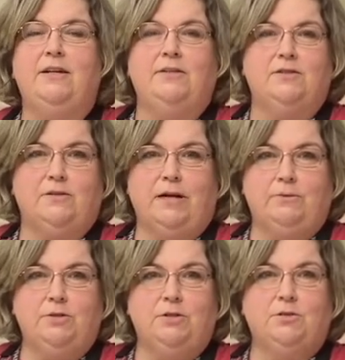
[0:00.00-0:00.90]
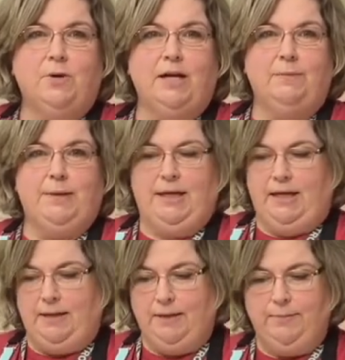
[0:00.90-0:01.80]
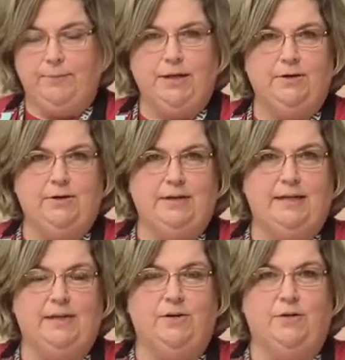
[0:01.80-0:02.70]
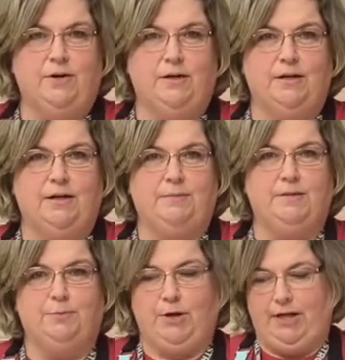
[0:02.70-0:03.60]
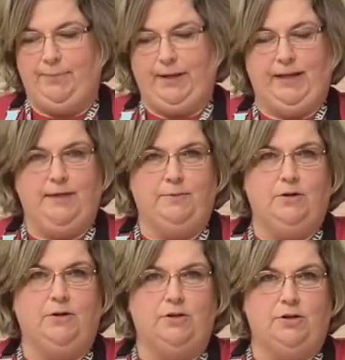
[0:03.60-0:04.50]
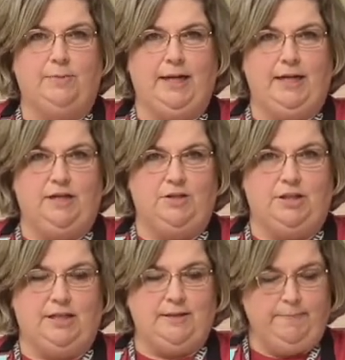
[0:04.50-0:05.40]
So I would just recommend buttering or spraying pan on your baking sheet.